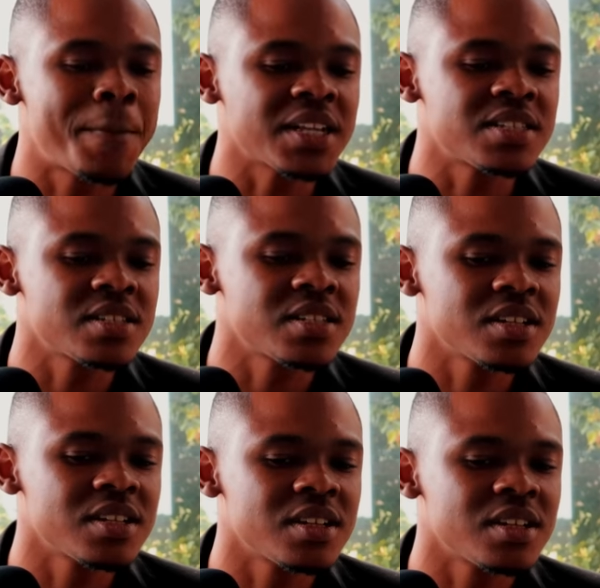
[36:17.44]
But
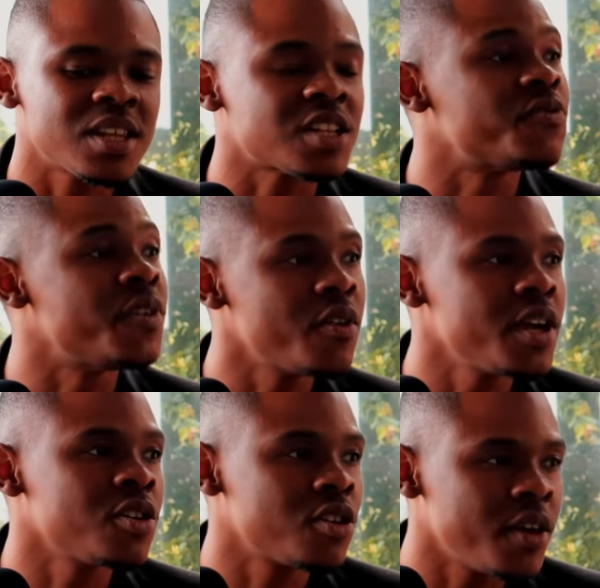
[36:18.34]
that's
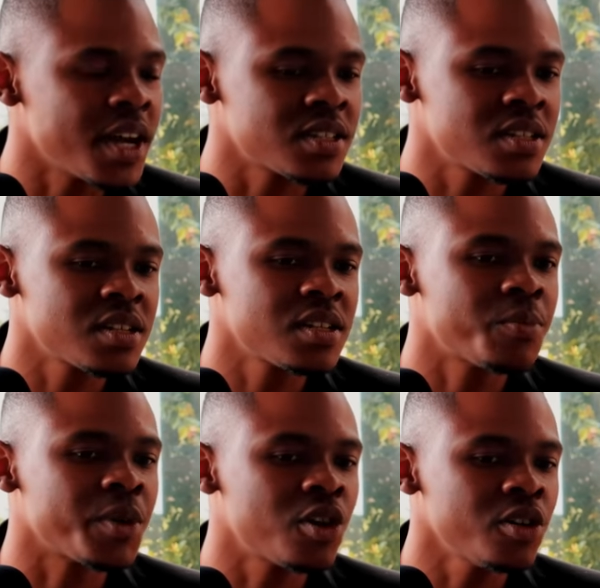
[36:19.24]
very incorrect
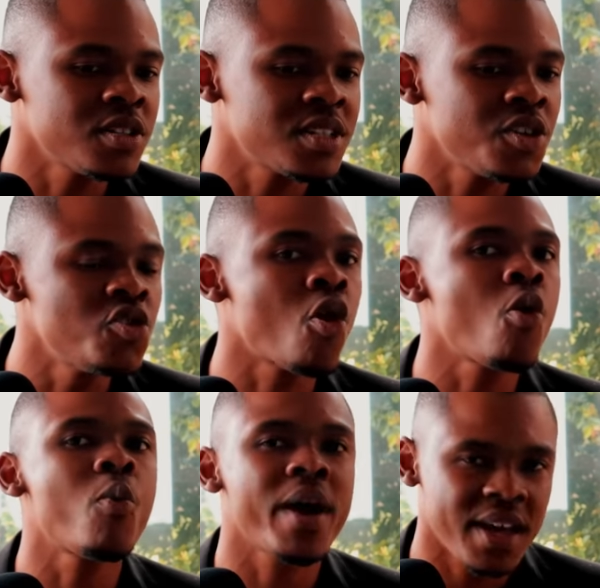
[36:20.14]
because
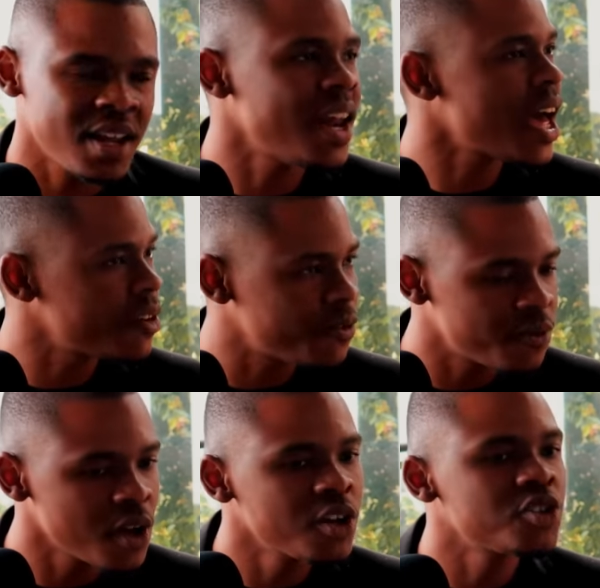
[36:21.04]
nowhere in life
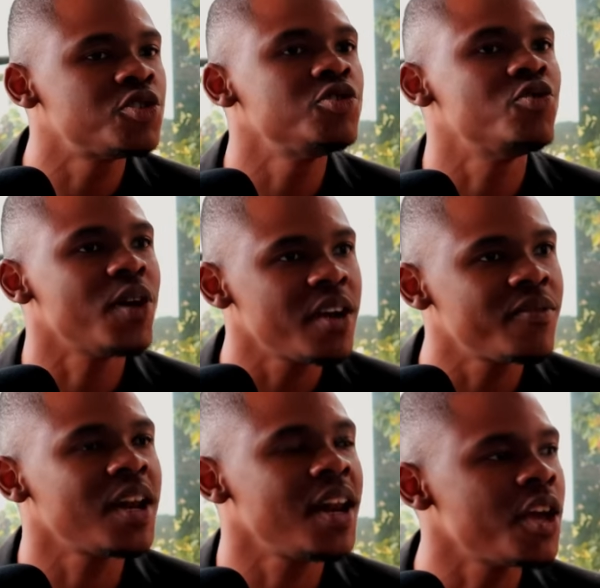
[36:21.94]
should you
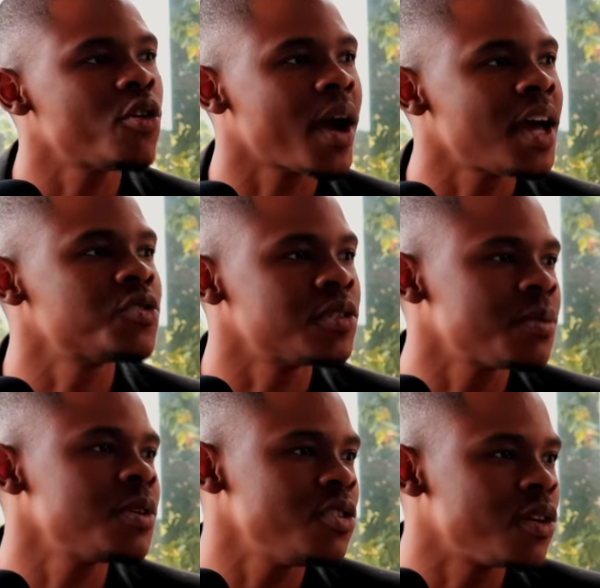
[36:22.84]
ever lay your hands on
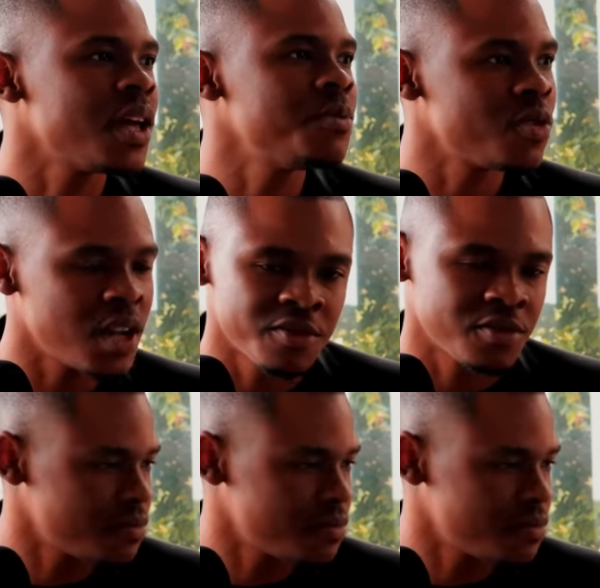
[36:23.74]
somebody you claim to love.